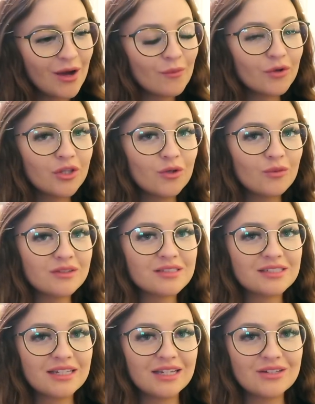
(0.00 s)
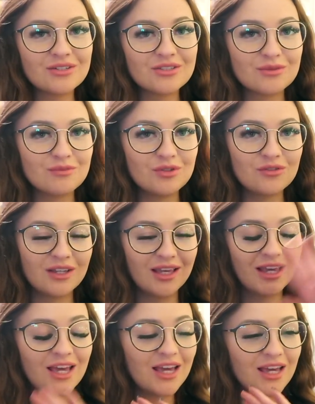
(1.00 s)
but you will see us moving
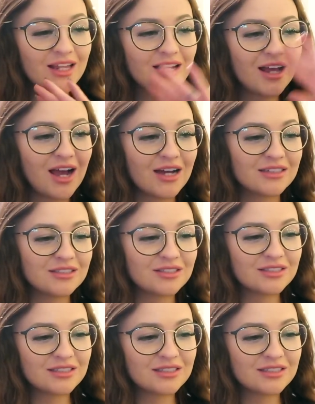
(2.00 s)
in and